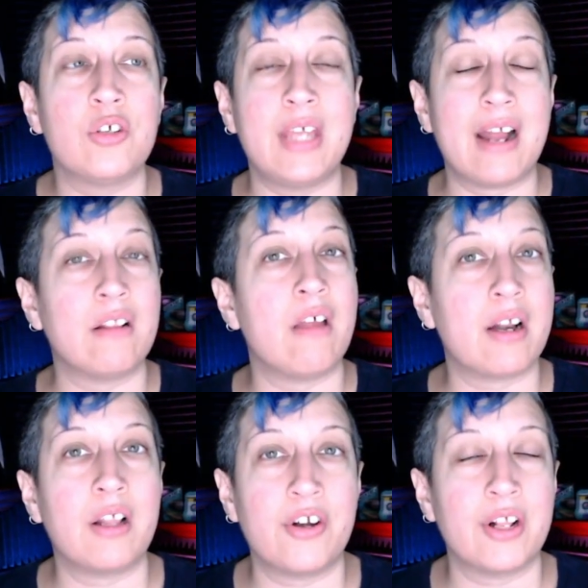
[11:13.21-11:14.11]
So they had a
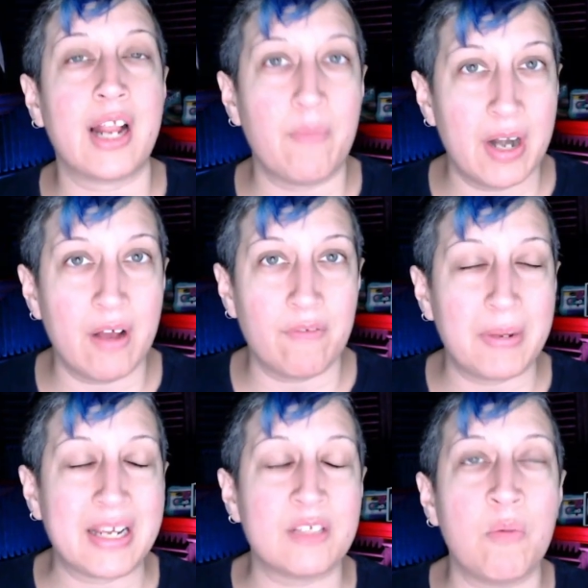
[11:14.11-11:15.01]
lot of clutter to get rid
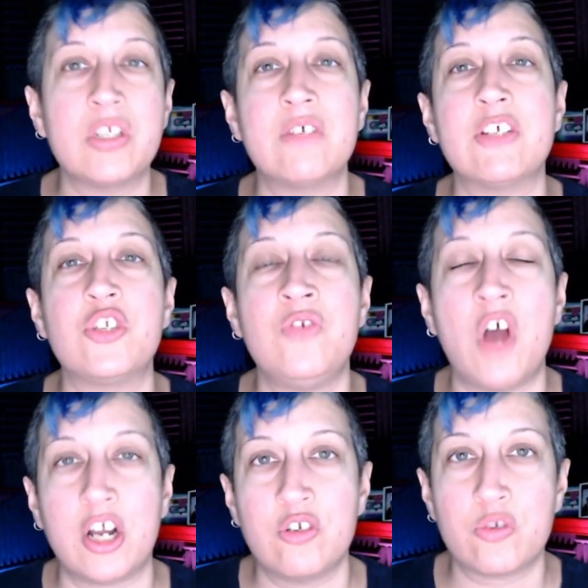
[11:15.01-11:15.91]
of because most of us
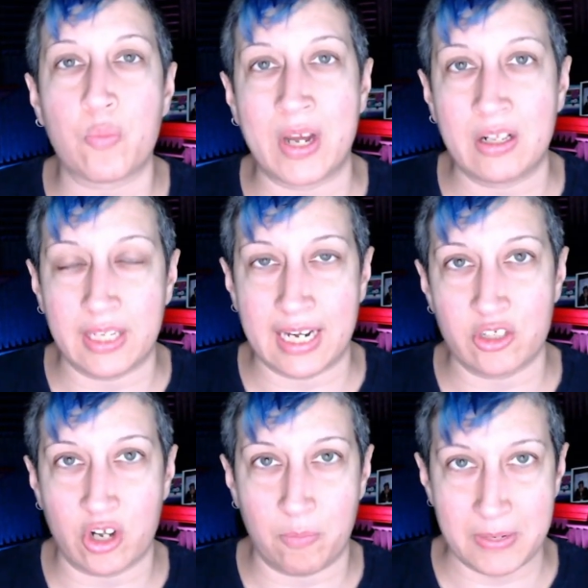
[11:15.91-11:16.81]
do not do spring
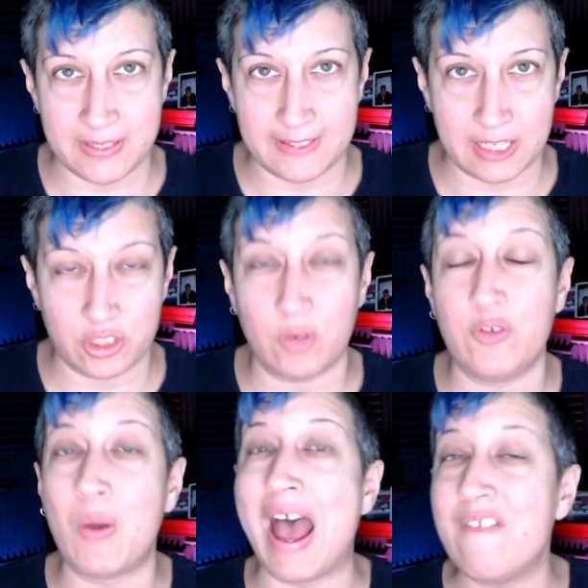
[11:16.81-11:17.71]
cleanings on our
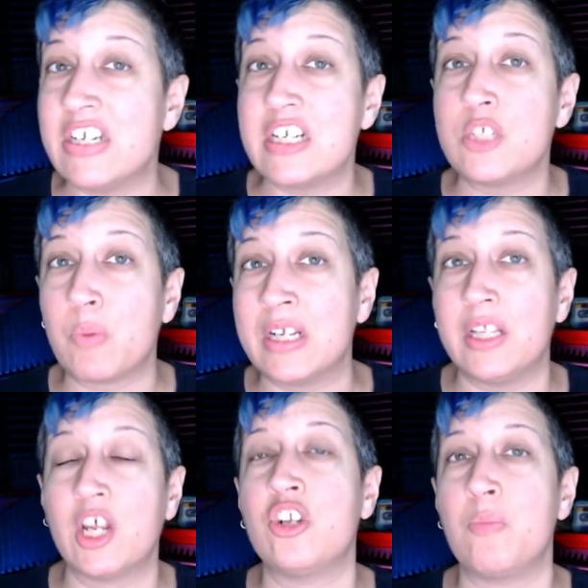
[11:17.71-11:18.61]
businesses. So if you haven't done a
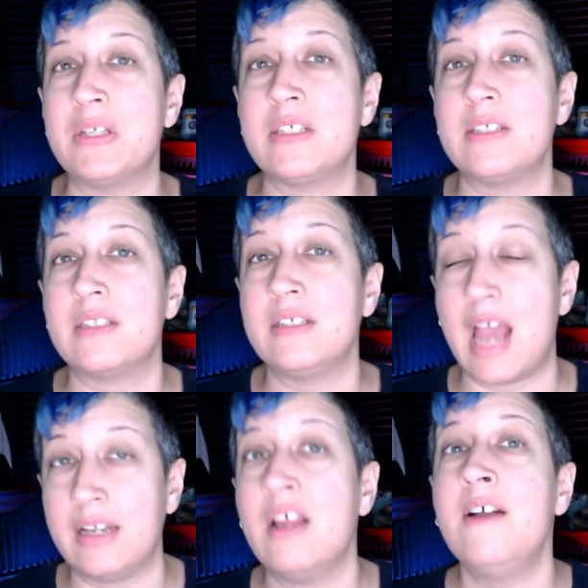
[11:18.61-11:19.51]
spring cleaning on your business
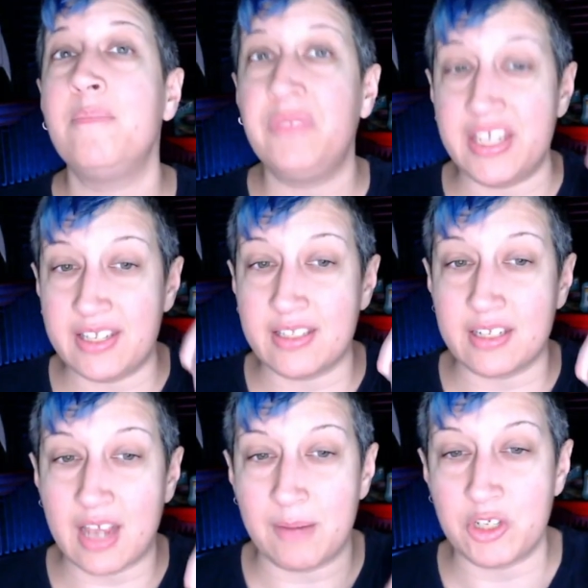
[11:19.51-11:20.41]
yet,
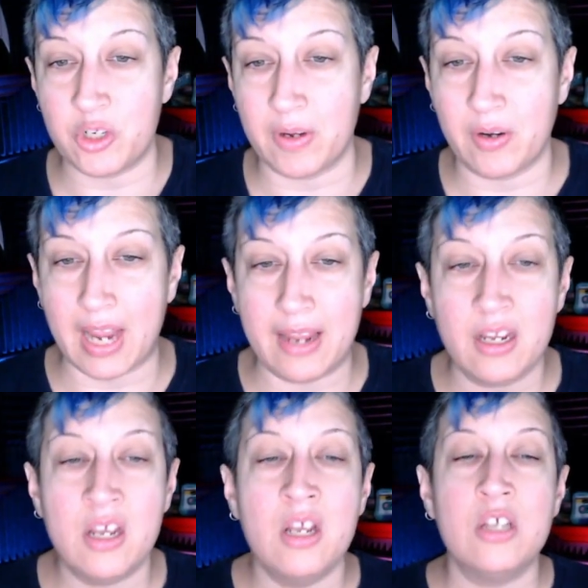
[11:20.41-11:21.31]
this is the time to do it,
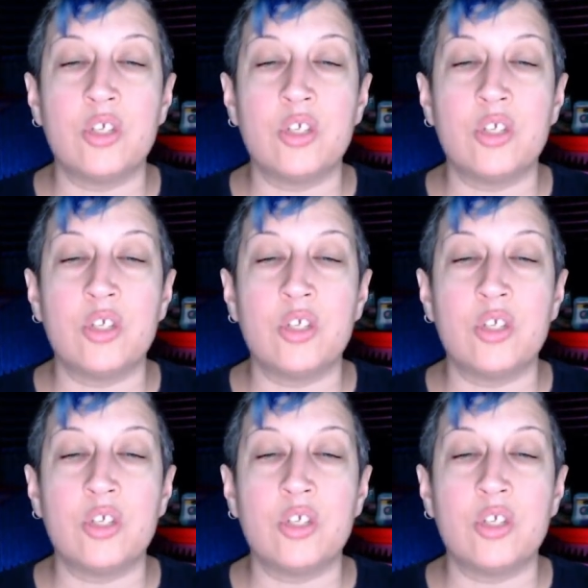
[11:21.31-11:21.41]
okay?